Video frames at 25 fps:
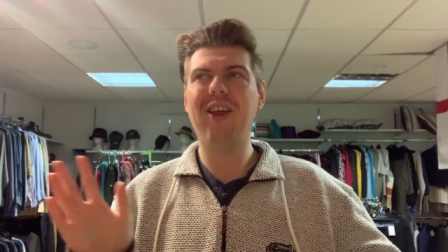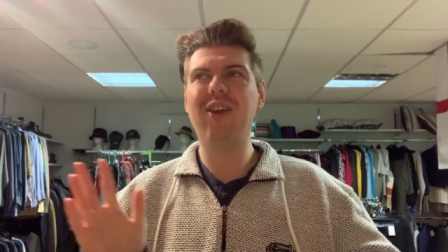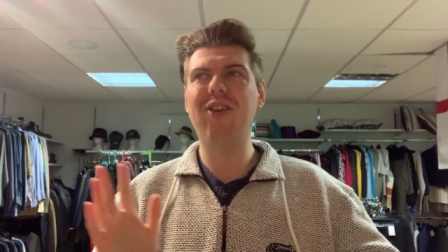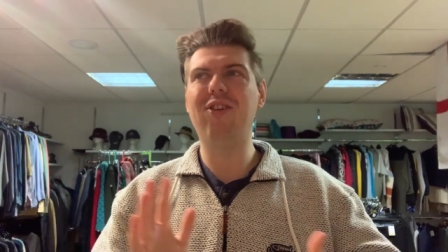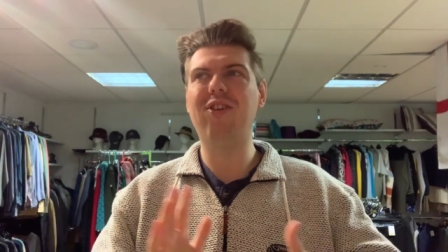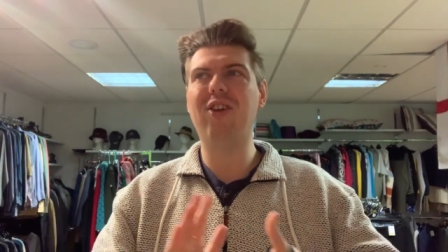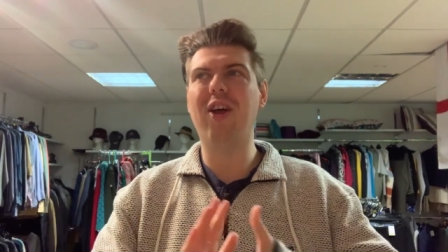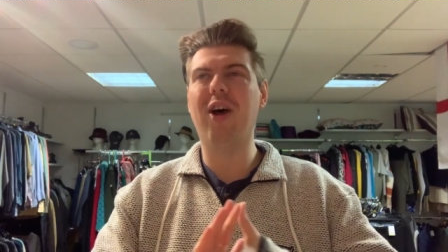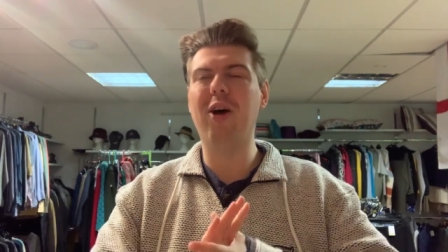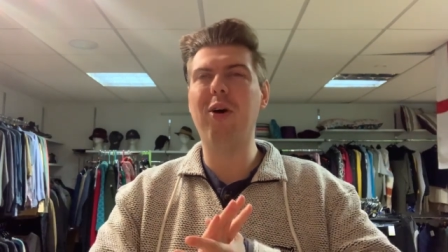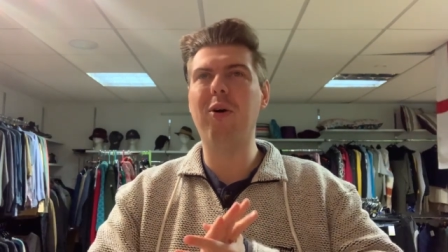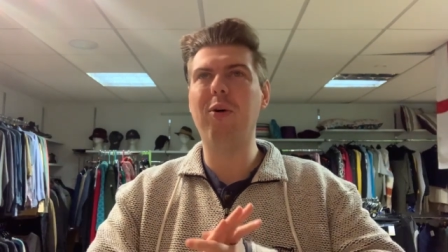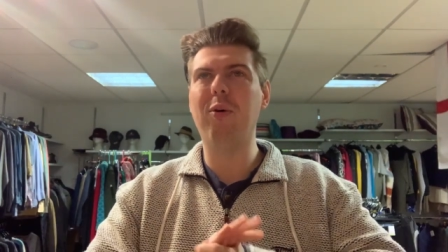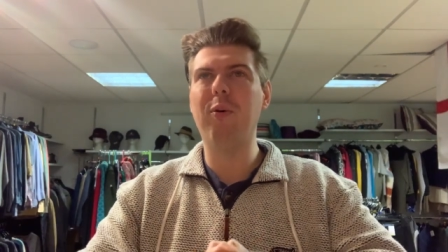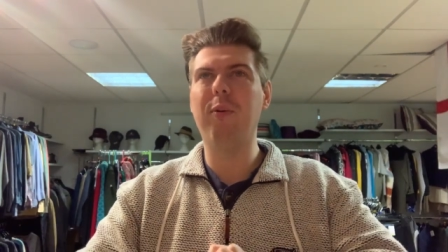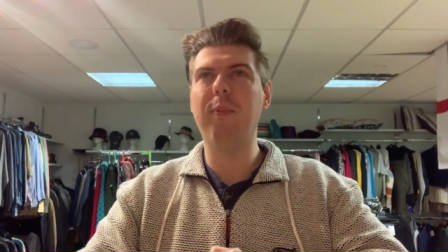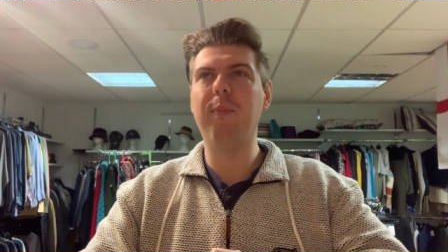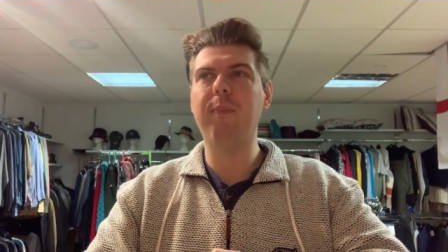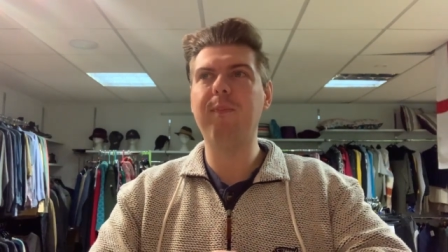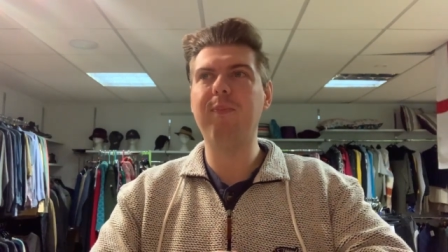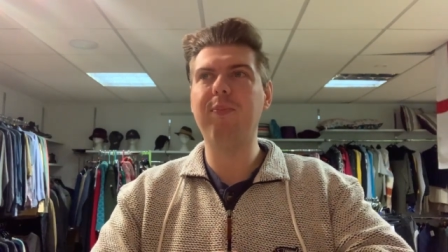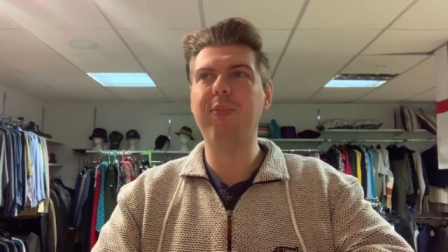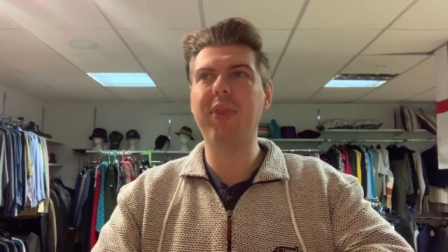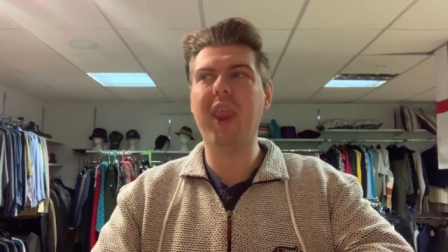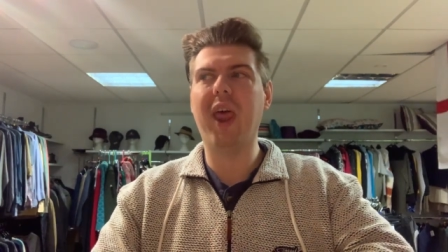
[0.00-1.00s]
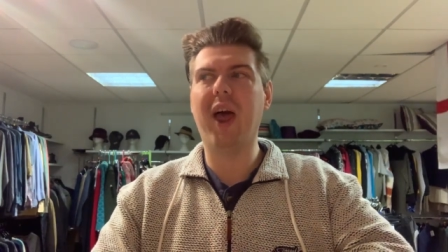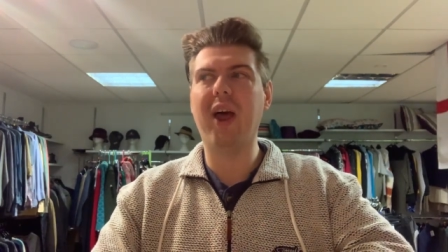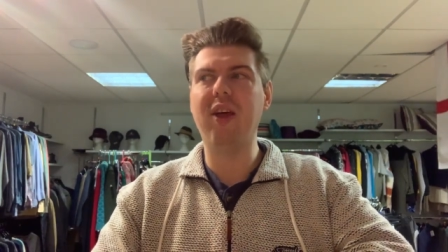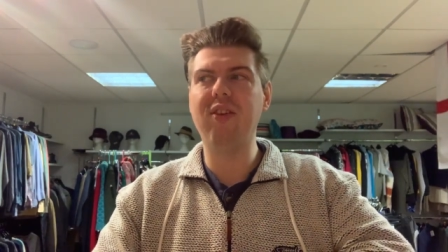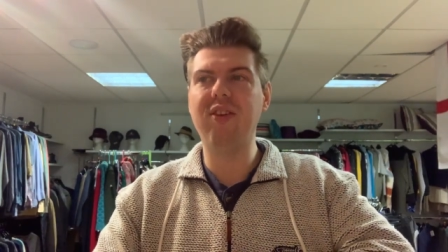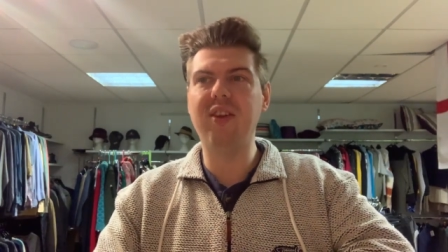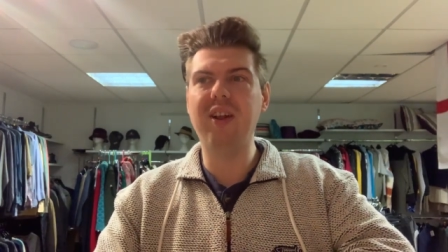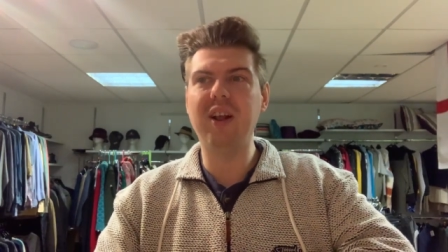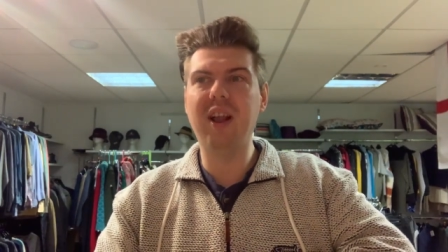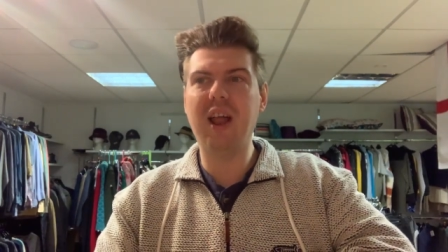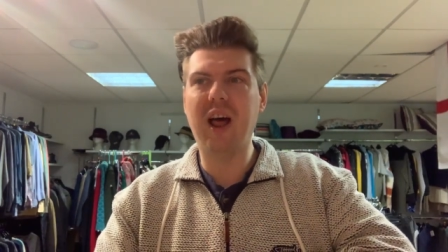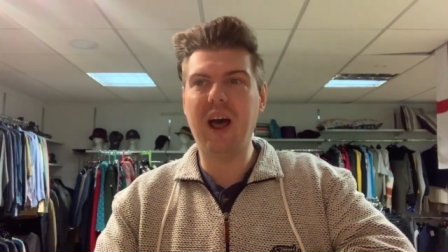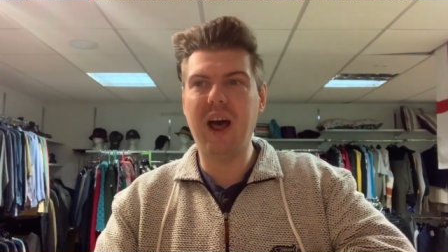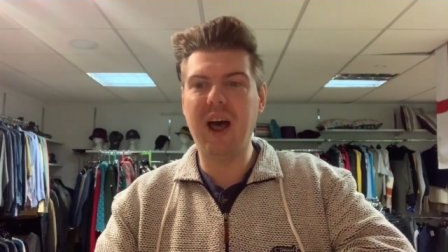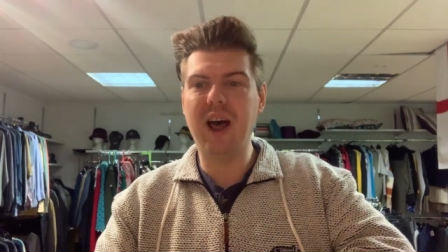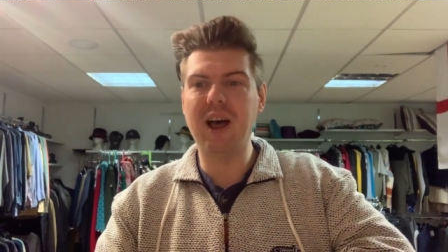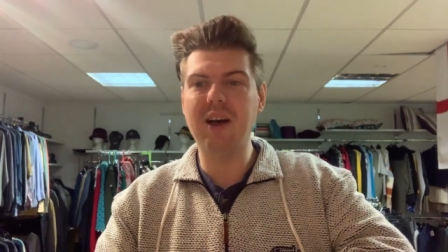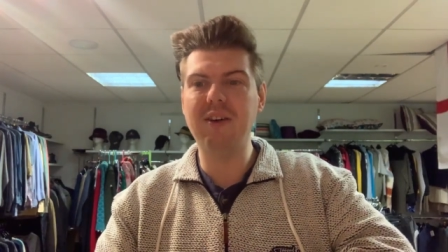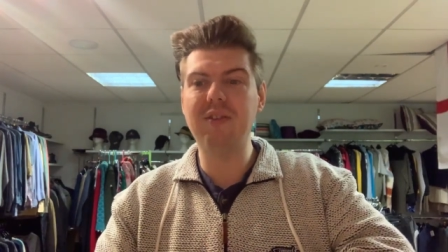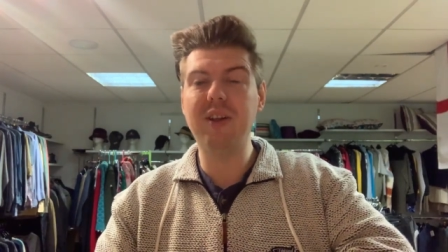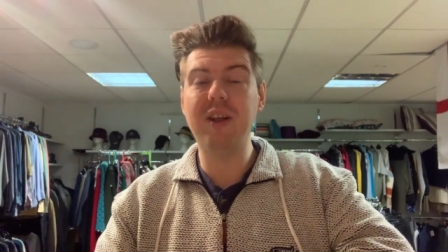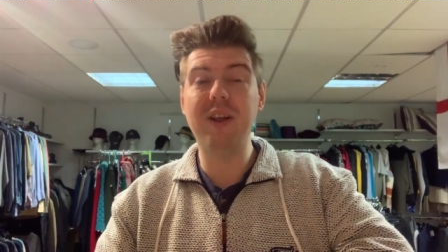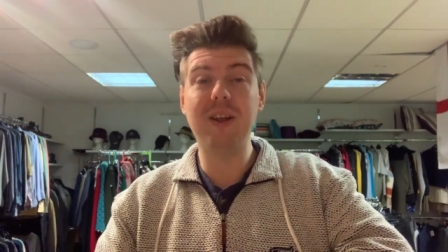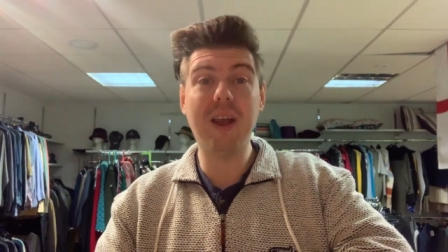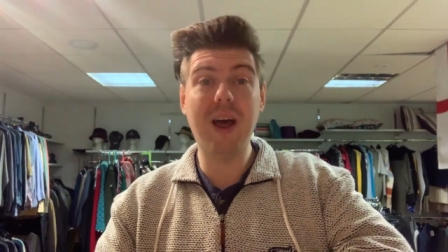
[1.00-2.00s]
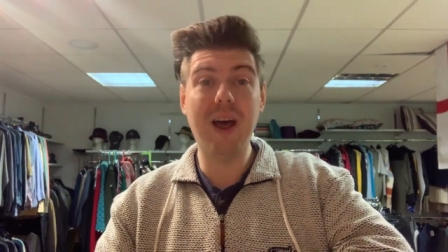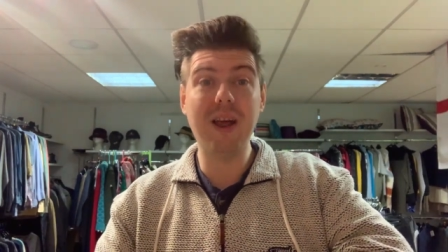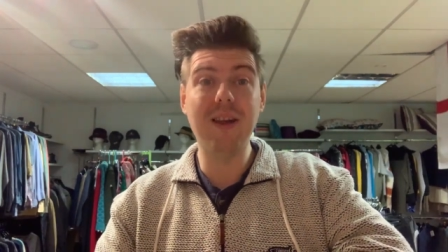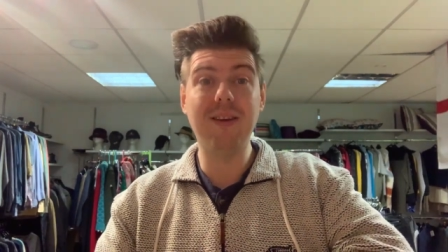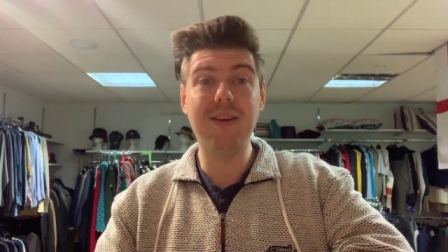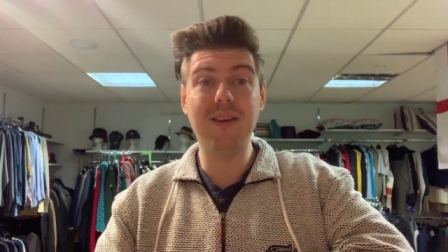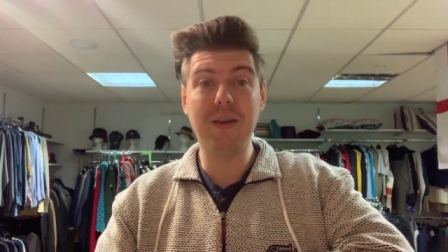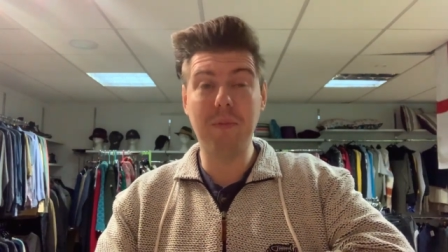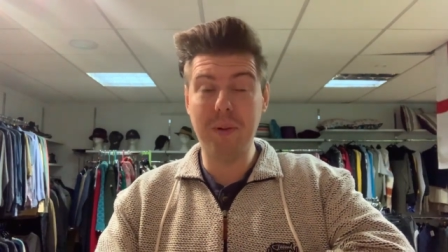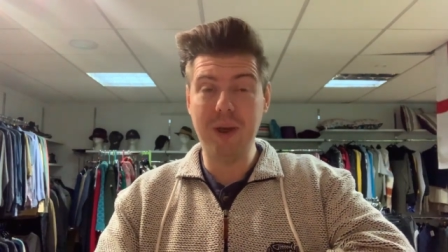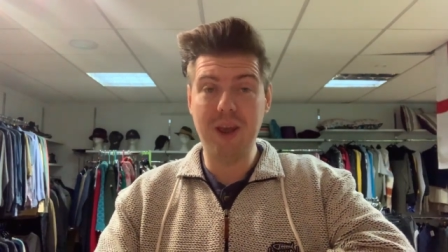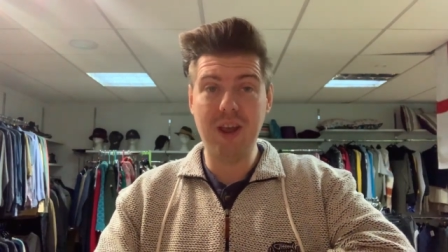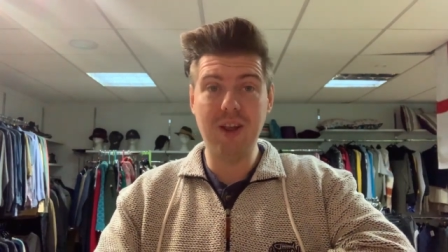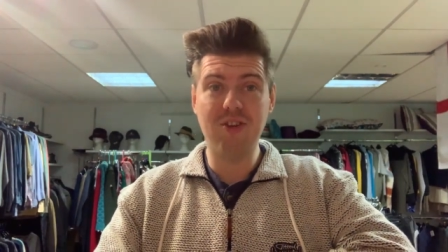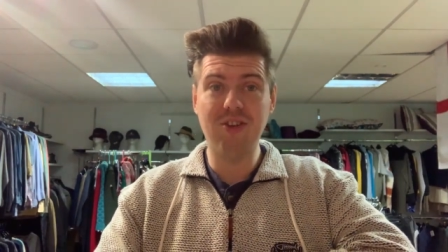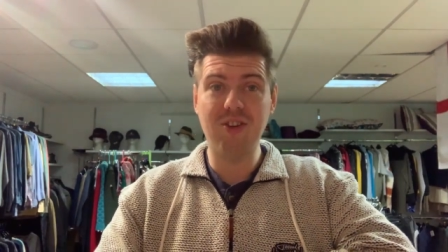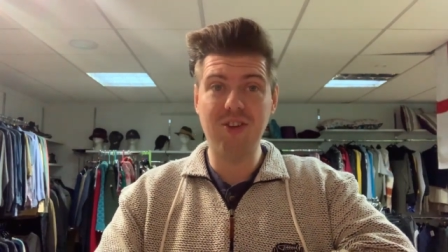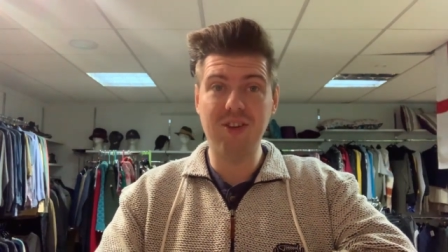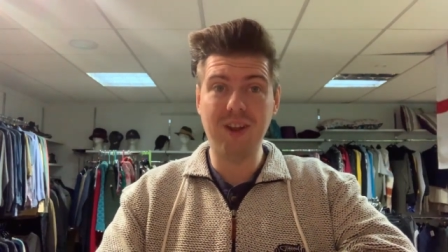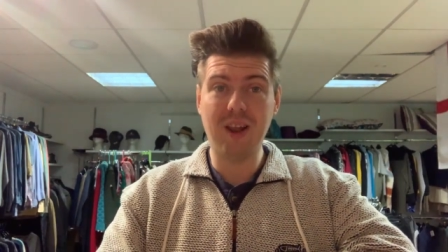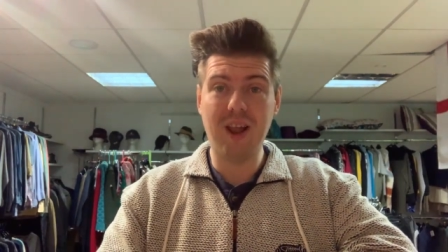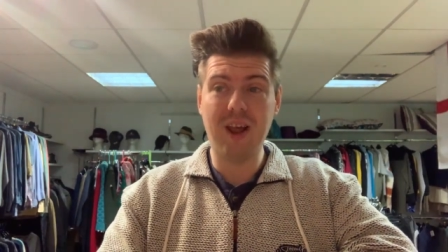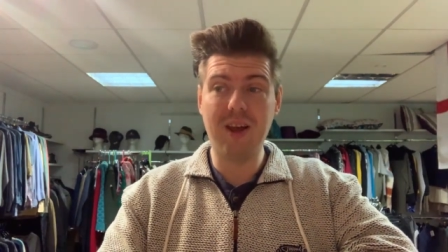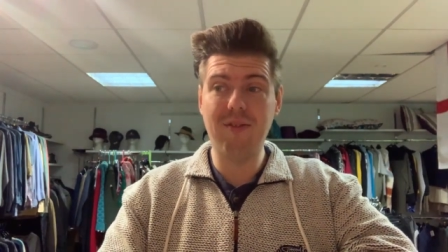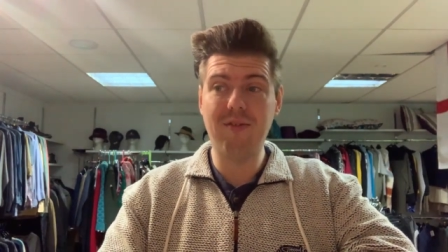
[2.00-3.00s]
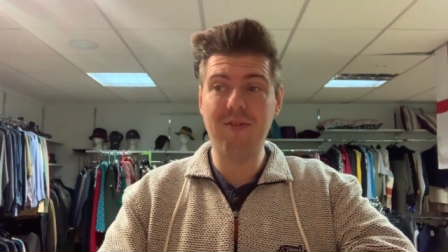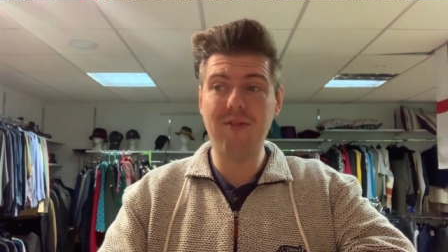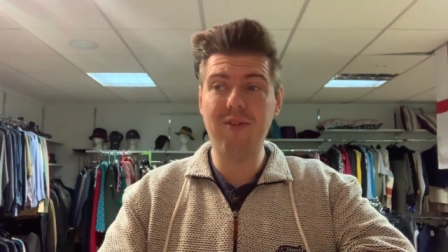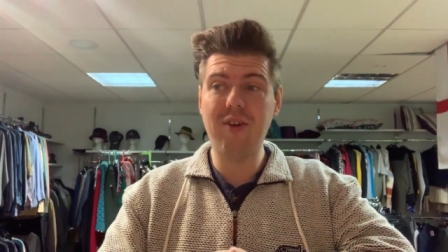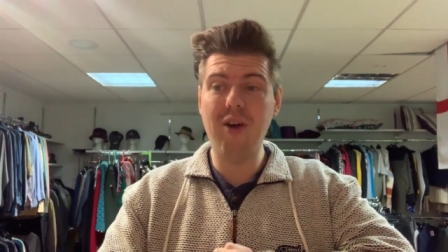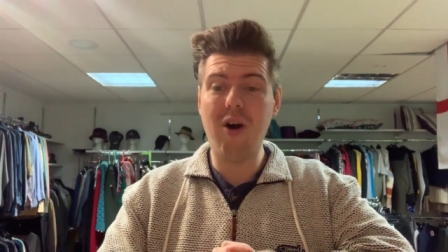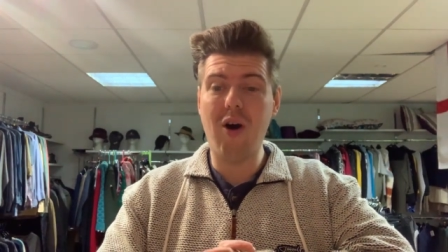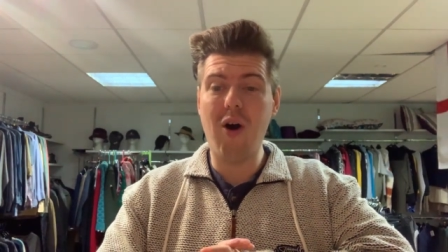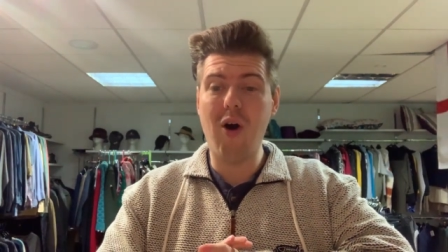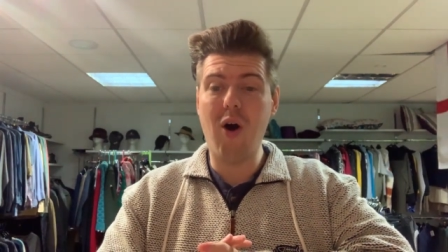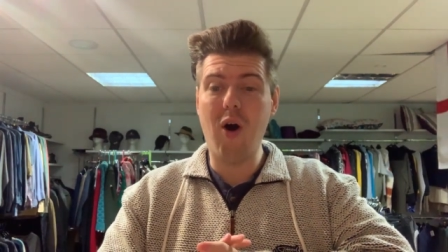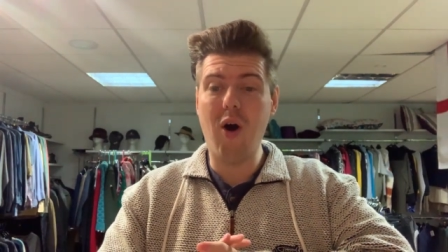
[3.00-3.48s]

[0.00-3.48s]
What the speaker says: So I still have 90 pages left